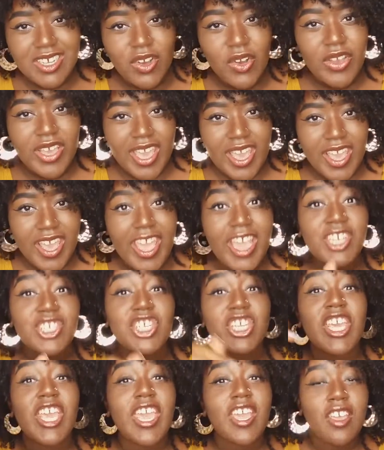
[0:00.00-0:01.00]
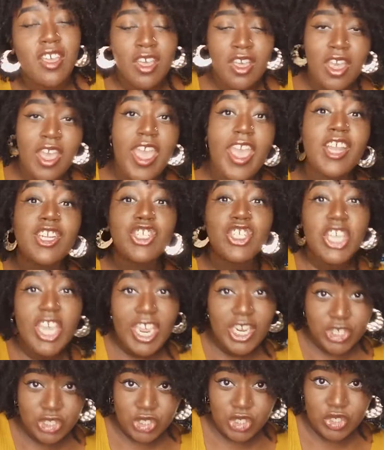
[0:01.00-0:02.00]
okay?
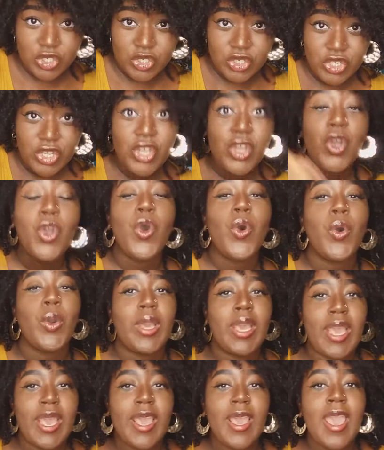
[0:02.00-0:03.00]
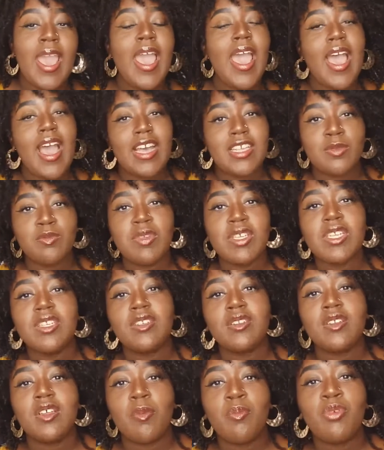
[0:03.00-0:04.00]
Education, okay, has
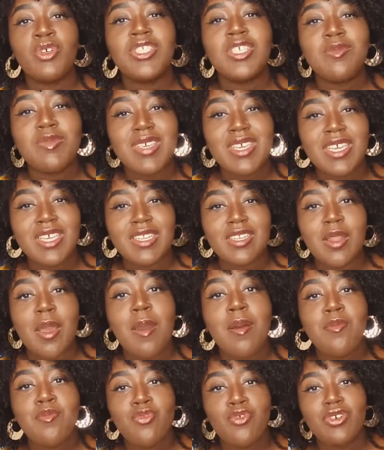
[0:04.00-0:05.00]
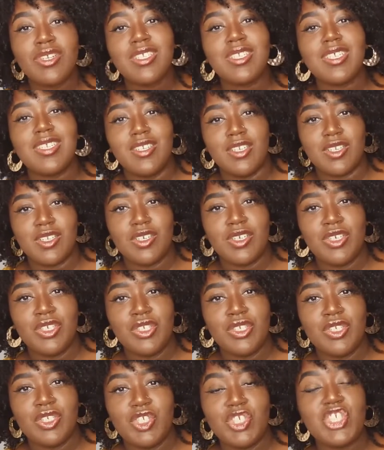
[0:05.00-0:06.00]
been putting me in prison,
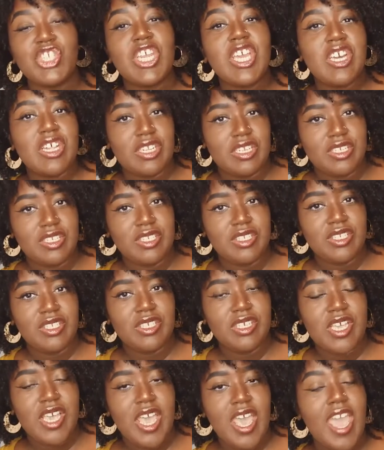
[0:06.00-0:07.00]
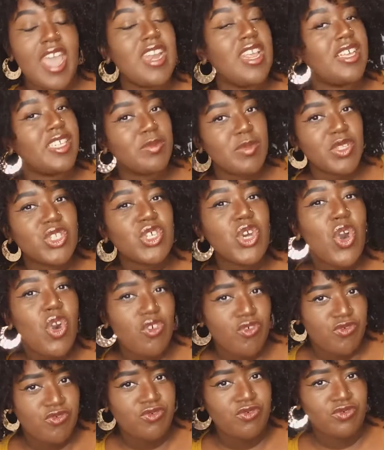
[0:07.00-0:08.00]
jail, and it has
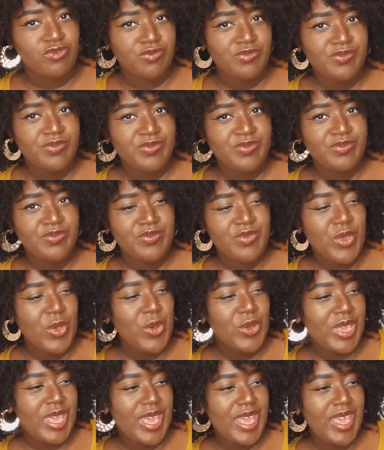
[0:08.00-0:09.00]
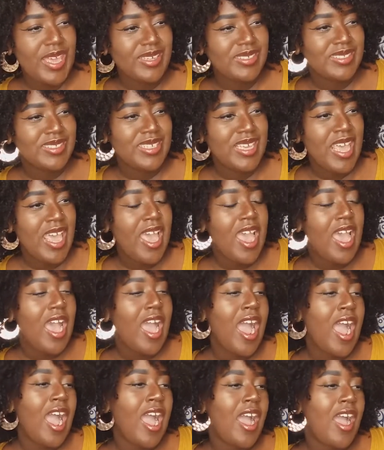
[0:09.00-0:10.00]
tough, okay?
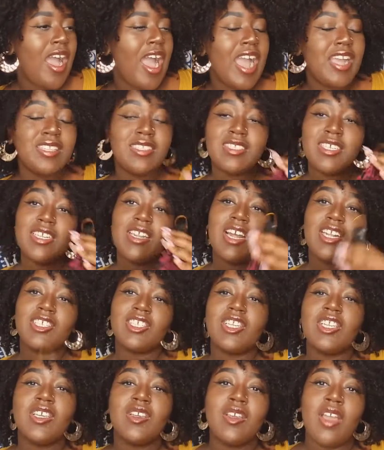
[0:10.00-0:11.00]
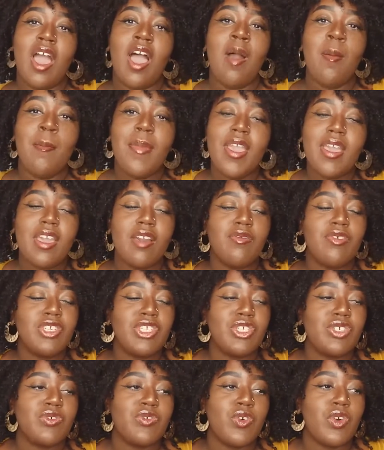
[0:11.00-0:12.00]
I did actually make a
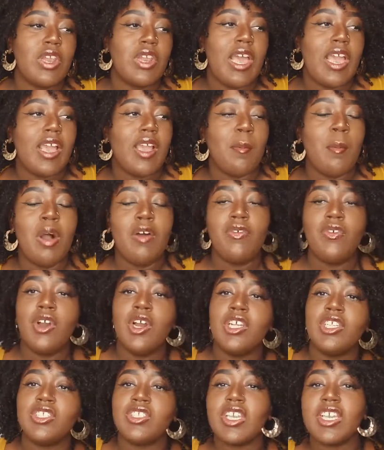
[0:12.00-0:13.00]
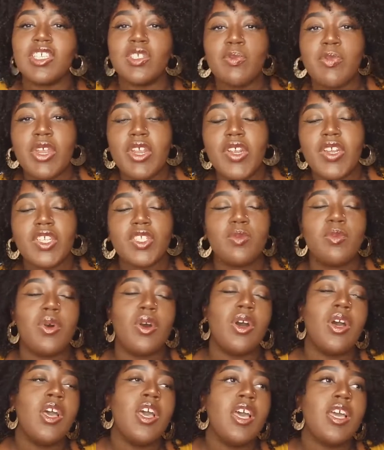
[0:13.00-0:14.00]
video for like my first year experience,
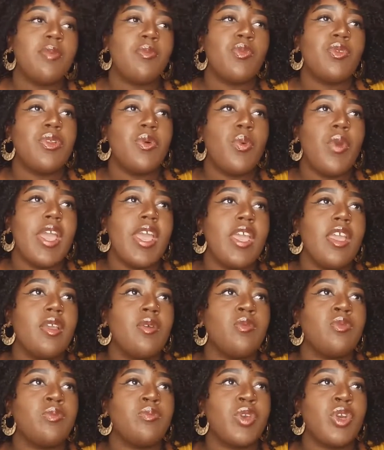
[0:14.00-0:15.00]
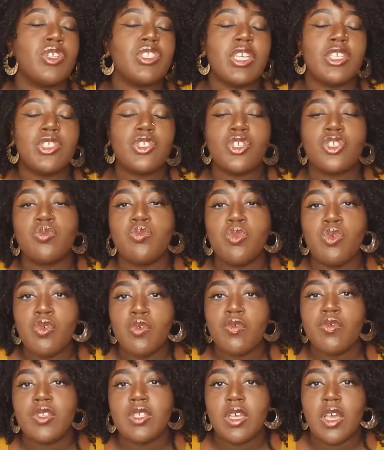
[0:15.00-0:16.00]
but because I just
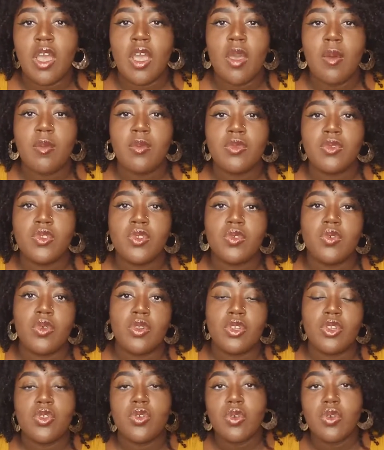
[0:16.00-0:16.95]
moved to a